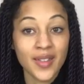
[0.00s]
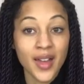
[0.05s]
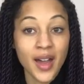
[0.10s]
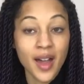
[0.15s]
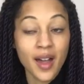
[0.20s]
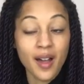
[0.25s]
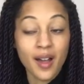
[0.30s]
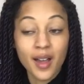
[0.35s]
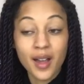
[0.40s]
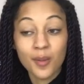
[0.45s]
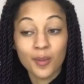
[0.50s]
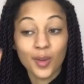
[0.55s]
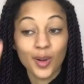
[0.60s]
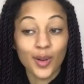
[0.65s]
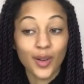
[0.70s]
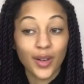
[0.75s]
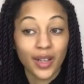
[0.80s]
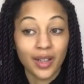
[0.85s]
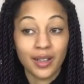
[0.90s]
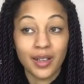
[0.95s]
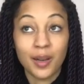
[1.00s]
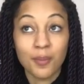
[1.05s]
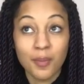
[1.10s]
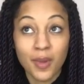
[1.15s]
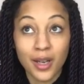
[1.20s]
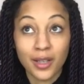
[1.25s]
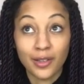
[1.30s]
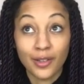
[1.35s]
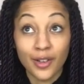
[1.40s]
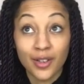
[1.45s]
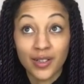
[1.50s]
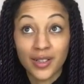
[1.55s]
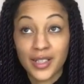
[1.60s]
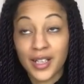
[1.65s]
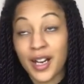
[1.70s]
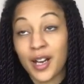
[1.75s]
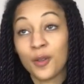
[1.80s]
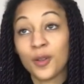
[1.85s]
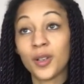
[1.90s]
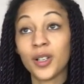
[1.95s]
that, I am looking at my yarn
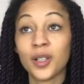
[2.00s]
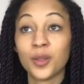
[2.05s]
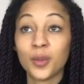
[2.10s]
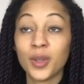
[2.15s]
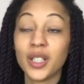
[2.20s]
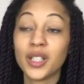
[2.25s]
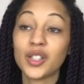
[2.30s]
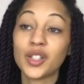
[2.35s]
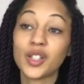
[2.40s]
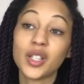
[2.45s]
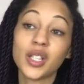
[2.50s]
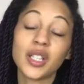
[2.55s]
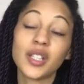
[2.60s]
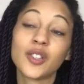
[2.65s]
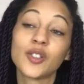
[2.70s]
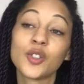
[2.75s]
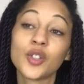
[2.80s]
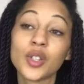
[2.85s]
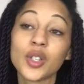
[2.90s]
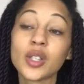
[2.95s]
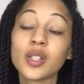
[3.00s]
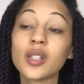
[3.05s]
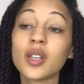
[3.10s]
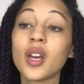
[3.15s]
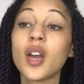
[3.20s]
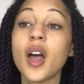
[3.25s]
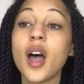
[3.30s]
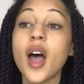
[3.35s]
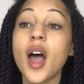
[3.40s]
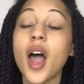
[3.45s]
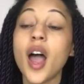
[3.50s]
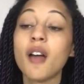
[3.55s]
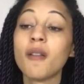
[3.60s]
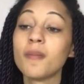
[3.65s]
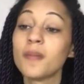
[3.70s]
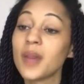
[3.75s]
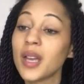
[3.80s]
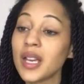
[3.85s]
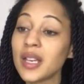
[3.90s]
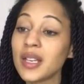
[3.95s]
tower, which is just
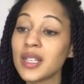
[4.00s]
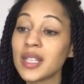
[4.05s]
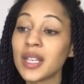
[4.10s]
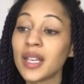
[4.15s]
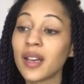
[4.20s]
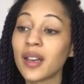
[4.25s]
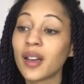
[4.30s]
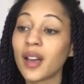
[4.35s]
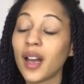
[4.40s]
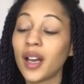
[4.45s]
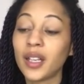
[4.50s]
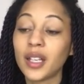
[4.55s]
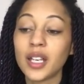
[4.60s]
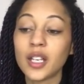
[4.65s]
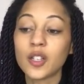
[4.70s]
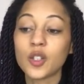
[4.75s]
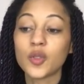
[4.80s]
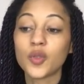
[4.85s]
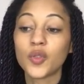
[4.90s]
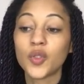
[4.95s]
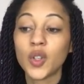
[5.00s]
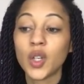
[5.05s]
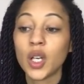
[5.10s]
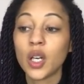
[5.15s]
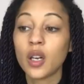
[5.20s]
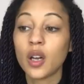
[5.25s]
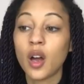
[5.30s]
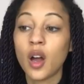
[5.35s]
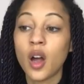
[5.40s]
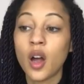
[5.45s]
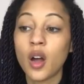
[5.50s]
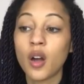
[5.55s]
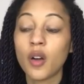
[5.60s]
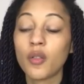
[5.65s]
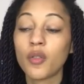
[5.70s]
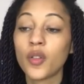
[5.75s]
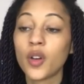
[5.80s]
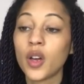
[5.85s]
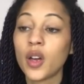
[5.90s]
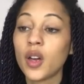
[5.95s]
amazing and it is full
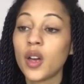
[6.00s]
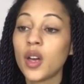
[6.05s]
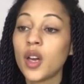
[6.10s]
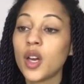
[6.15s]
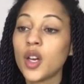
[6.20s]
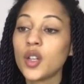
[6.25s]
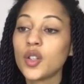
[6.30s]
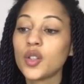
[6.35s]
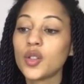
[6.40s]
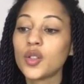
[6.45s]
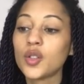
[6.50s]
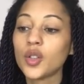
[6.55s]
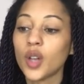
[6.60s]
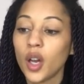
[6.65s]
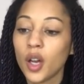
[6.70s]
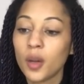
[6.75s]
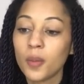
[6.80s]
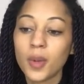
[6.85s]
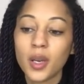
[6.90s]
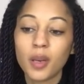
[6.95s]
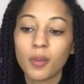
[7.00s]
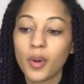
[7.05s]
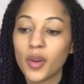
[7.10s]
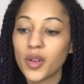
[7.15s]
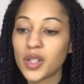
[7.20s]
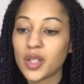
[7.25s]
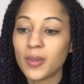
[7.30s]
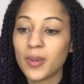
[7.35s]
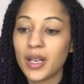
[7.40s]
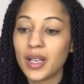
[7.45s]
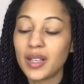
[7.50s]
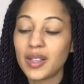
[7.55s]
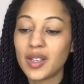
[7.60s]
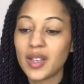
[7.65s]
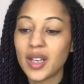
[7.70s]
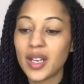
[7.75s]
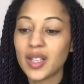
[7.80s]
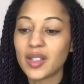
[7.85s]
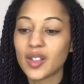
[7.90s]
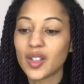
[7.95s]
of so many
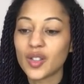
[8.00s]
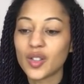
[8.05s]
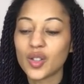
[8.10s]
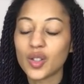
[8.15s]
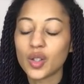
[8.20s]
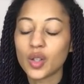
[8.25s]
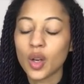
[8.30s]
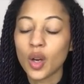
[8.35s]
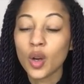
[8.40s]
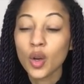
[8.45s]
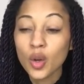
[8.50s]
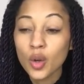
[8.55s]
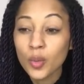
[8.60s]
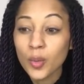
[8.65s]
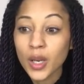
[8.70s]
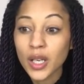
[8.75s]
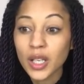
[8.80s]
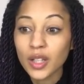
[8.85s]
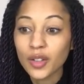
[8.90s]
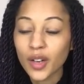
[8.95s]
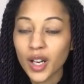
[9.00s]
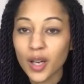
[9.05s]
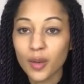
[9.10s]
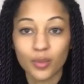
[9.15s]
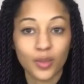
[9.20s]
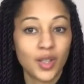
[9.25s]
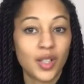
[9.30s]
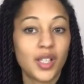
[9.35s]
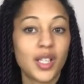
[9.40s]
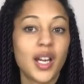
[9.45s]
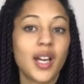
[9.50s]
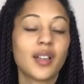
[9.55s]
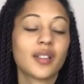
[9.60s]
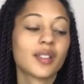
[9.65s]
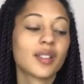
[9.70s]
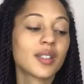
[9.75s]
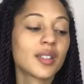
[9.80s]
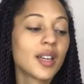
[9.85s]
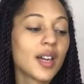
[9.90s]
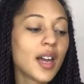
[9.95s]
possibilities and so many great
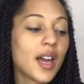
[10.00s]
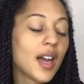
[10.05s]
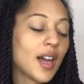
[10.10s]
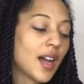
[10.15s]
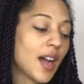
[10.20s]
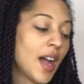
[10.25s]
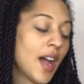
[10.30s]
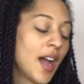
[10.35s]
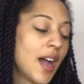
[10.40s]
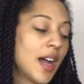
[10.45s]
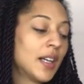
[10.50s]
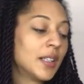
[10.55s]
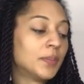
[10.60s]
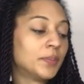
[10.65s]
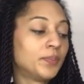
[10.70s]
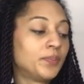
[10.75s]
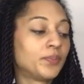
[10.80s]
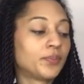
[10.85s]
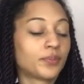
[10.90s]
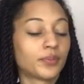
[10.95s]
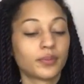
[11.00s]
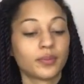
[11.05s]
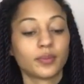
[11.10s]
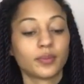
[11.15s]
projects. Um,